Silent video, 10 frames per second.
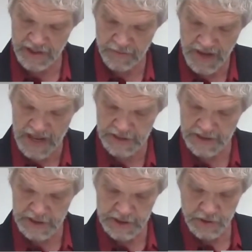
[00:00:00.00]

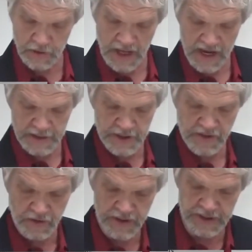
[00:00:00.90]
passage 2, lines
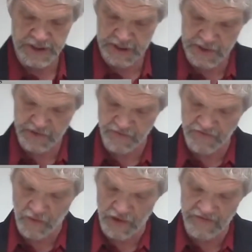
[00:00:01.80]
36 through
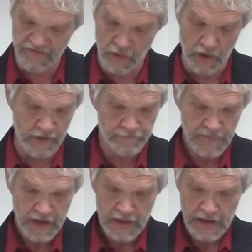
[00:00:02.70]
44.
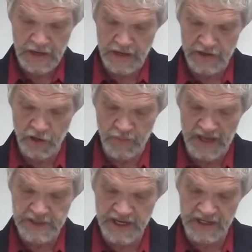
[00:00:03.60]
Your
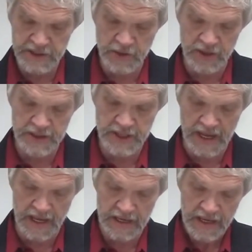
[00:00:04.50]
best answer is
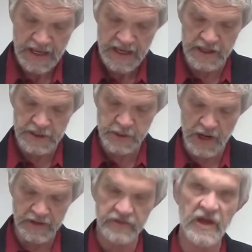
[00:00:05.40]
A. He is
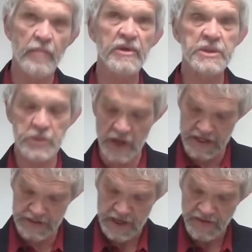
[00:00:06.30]
trying to
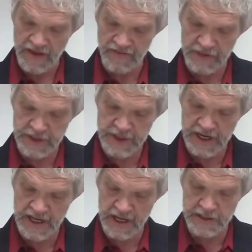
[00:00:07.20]
demonstrate that the
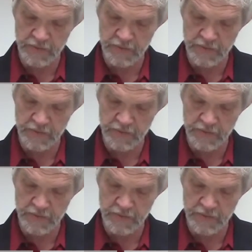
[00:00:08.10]
city has